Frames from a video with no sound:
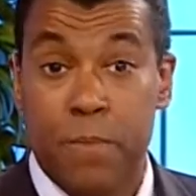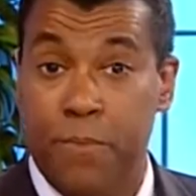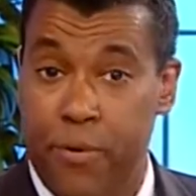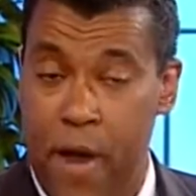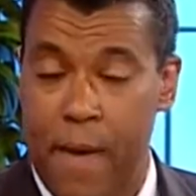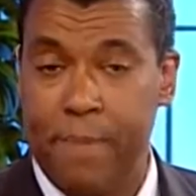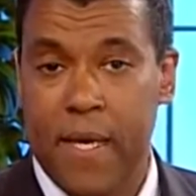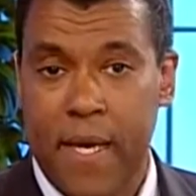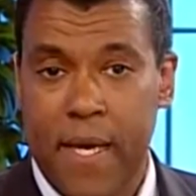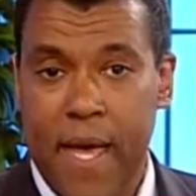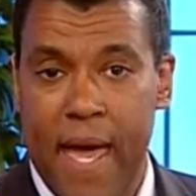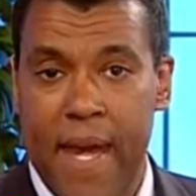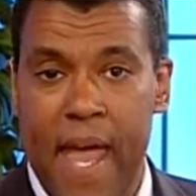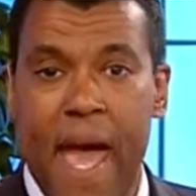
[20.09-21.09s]
PrEP,
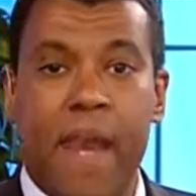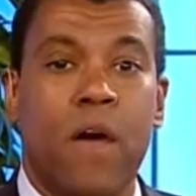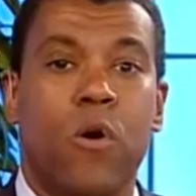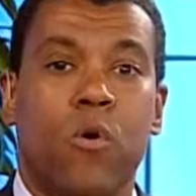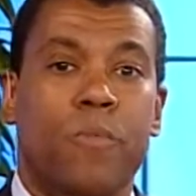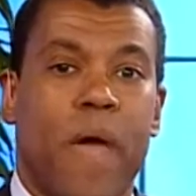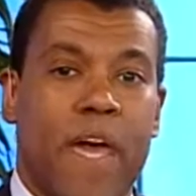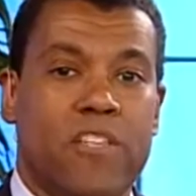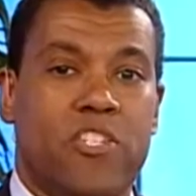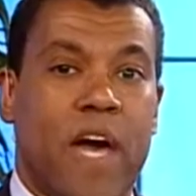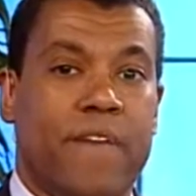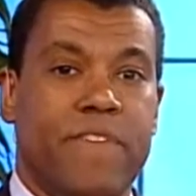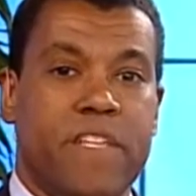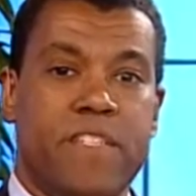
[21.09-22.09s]
and At-Home
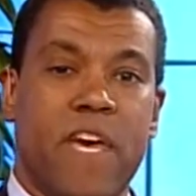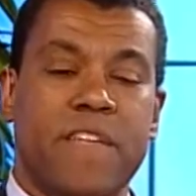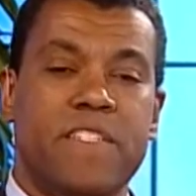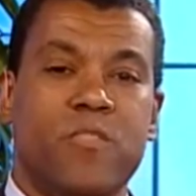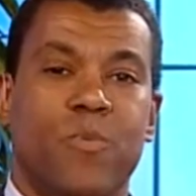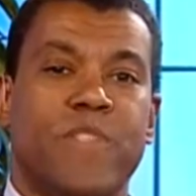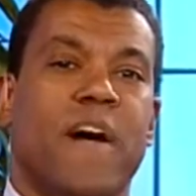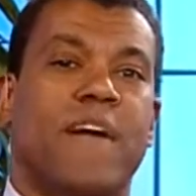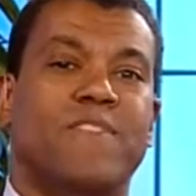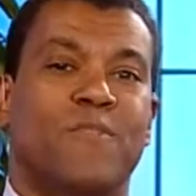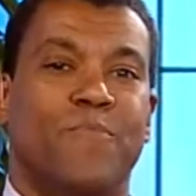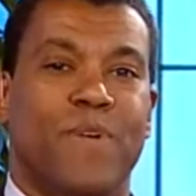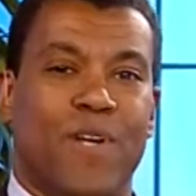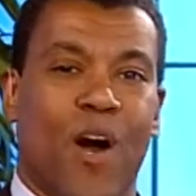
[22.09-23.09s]
HIV Tests with Dr.
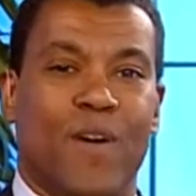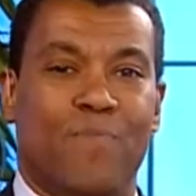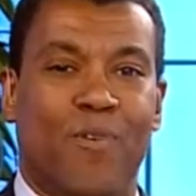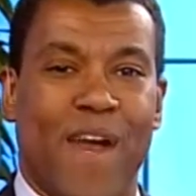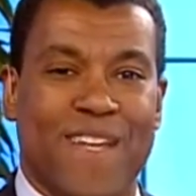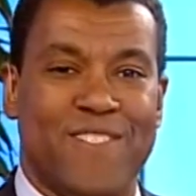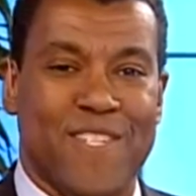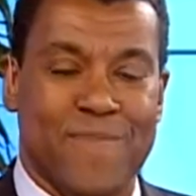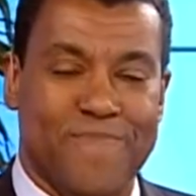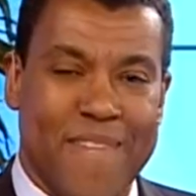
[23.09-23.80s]
Bernard Branson.